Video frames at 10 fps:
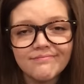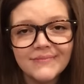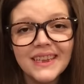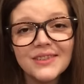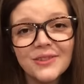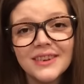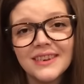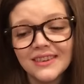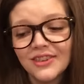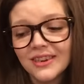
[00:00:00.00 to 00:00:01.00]
that's really
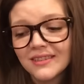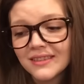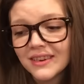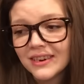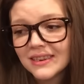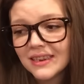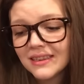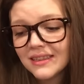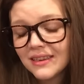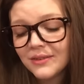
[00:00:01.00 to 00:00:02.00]
touching,
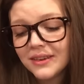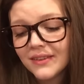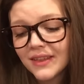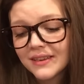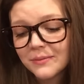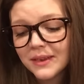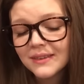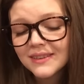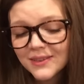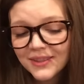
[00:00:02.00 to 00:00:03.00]
seriously, that you would give that to me.
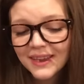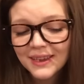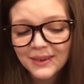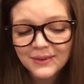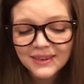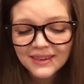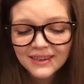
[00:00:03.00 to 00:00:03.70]
So thank you.